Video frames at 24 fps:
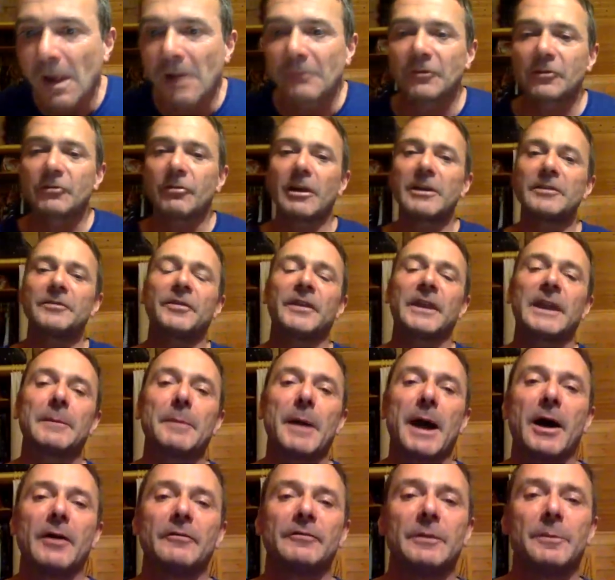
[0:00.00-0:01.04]
The great thing
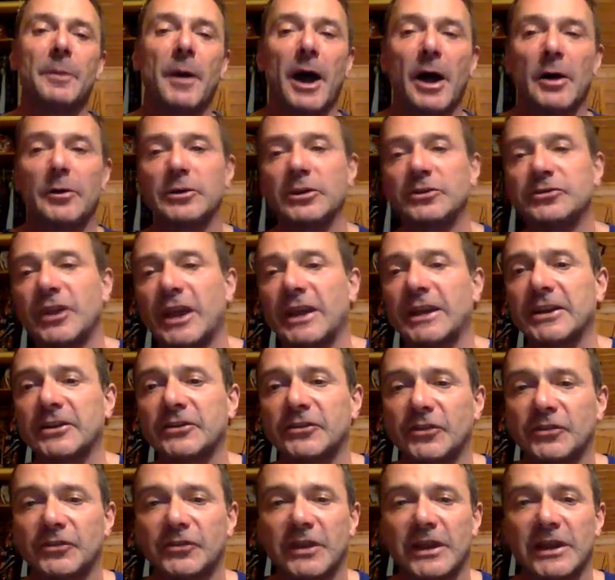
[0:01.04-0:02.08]
about the
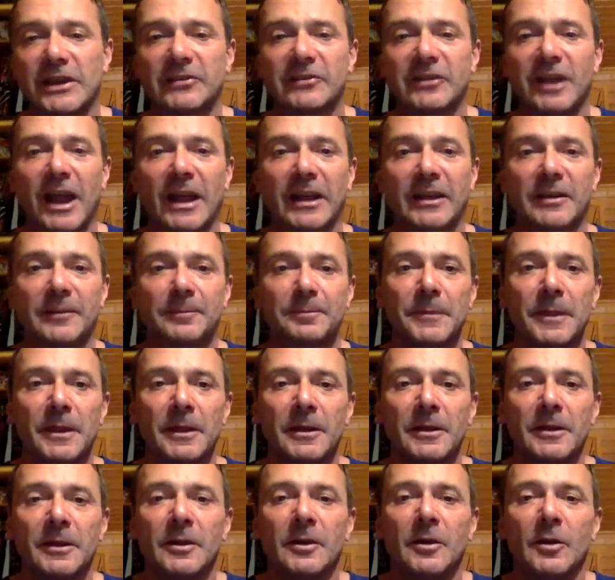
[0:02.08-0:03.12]
bioenergetics, you see, is like
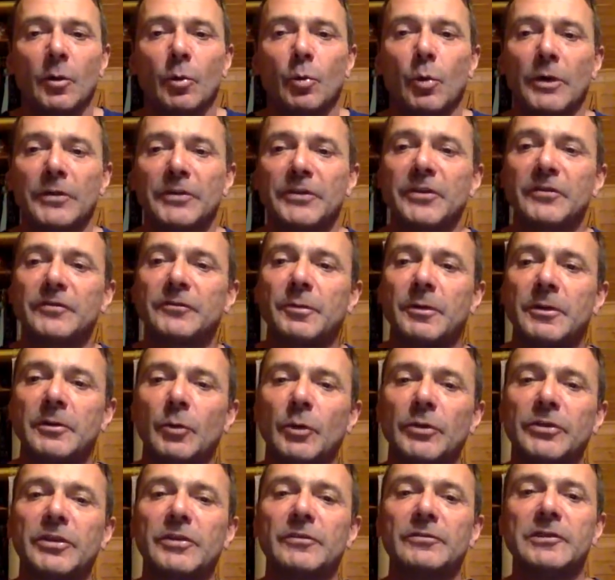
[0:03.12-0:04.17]
once
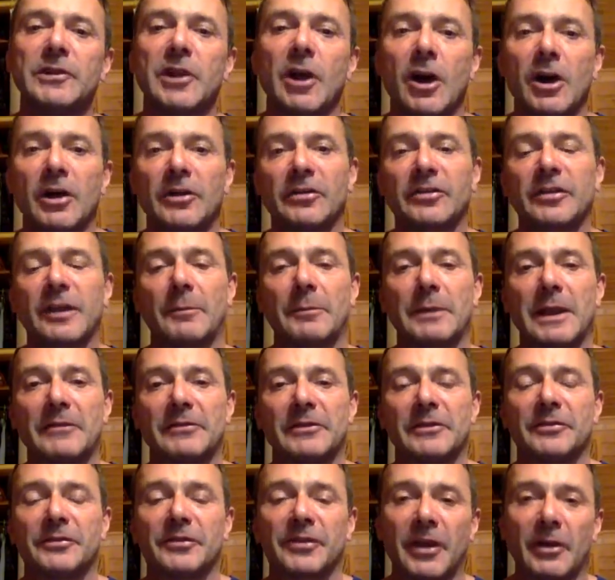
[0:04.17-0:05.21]
you've learned some
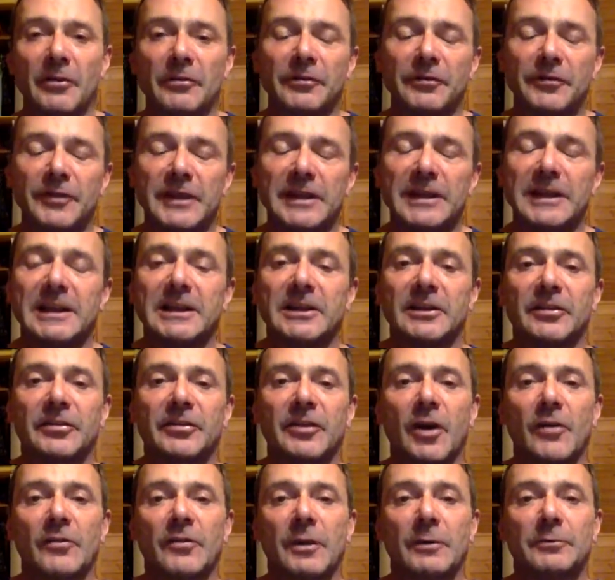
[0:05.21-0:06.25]
level of self-feeling and
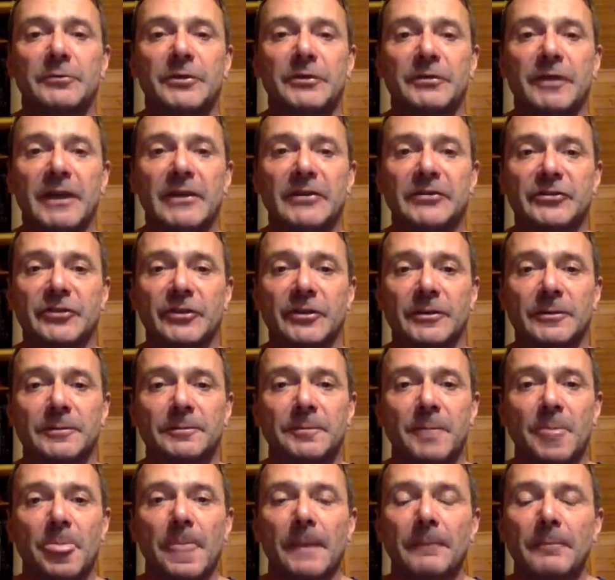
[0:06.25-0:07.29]
self-observation,
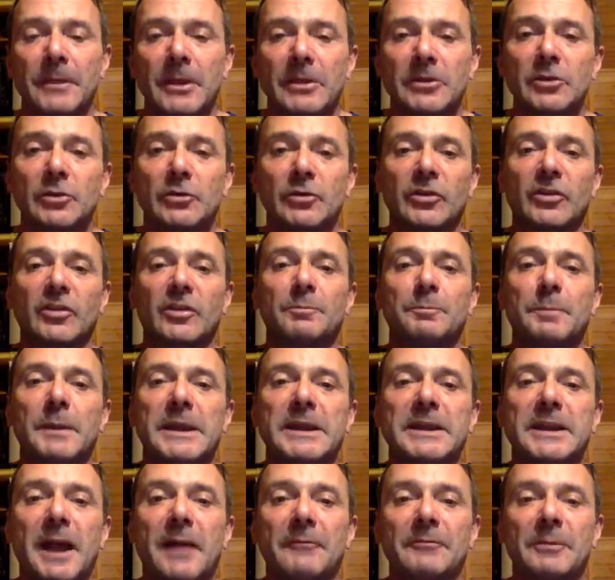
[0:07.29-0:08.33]
you can
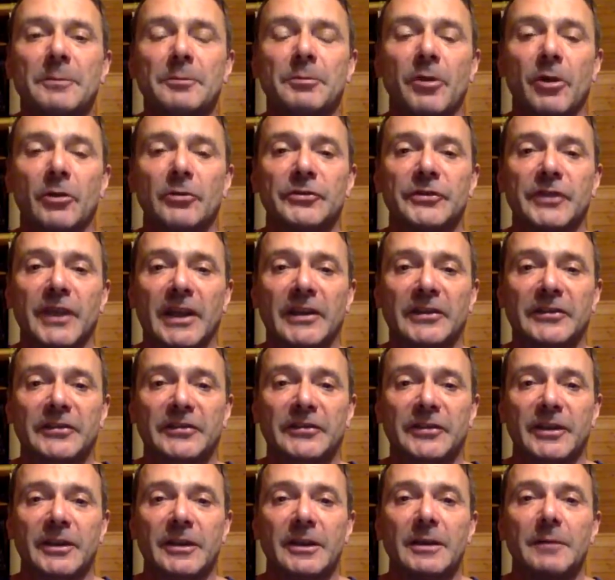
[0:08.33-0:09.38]
speed up the
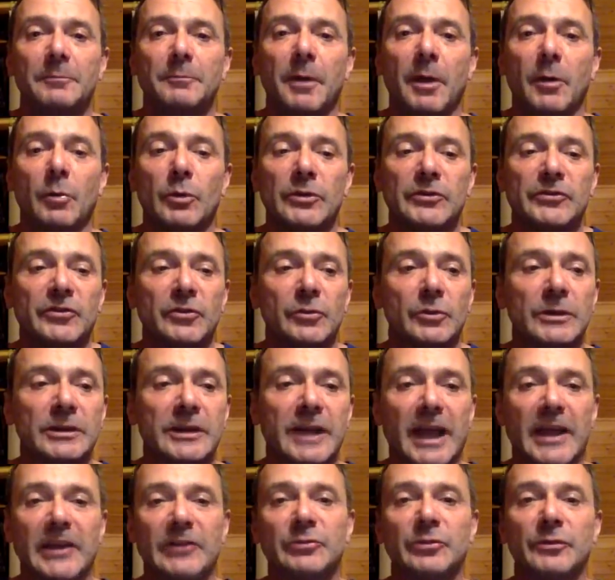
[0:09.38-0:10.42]
process by which you
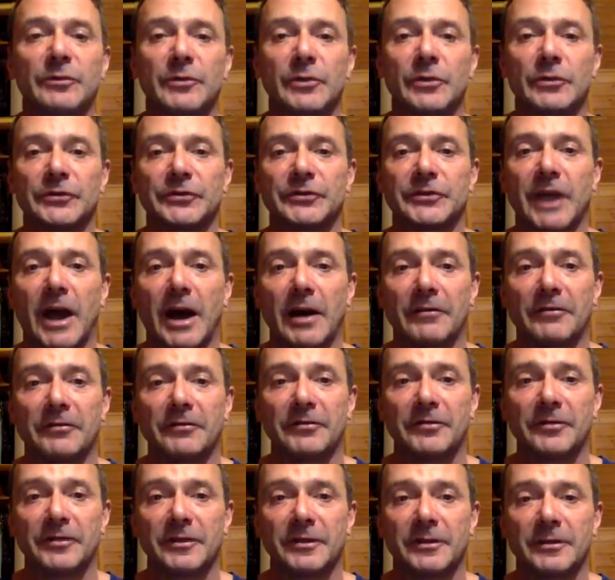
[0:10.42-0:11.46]
engage with your
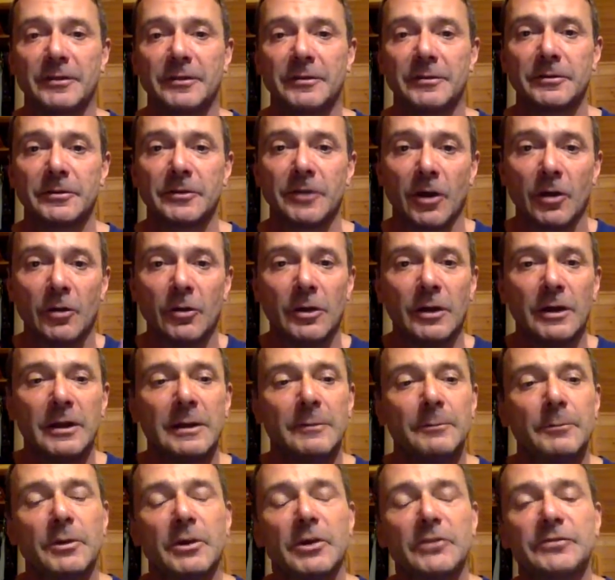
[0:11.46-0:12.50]
stuff, you know,
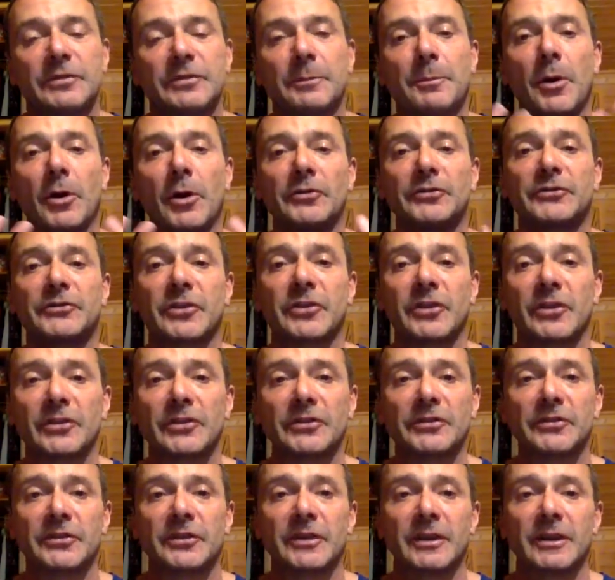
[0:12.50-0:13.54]
because the
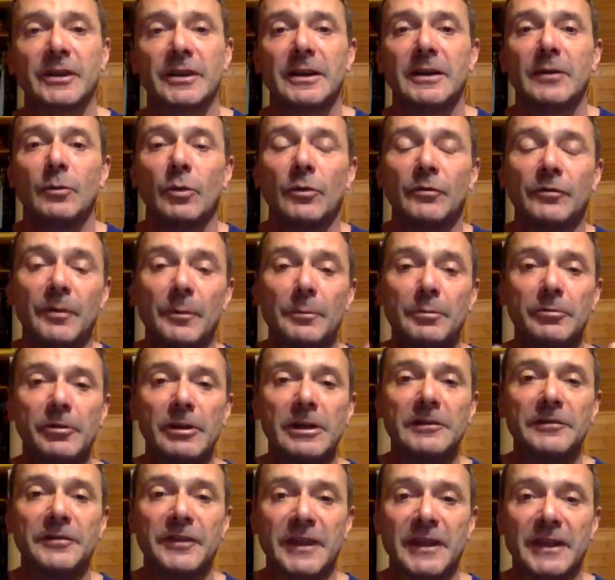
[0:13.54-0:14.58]
postures with the
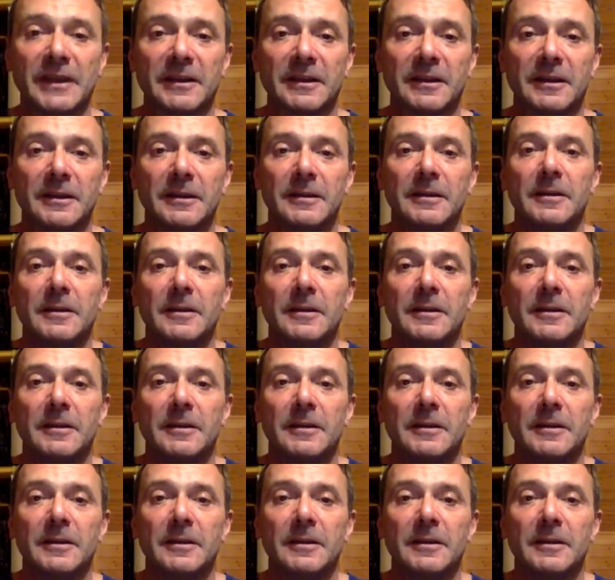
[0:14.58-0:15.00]
breathing,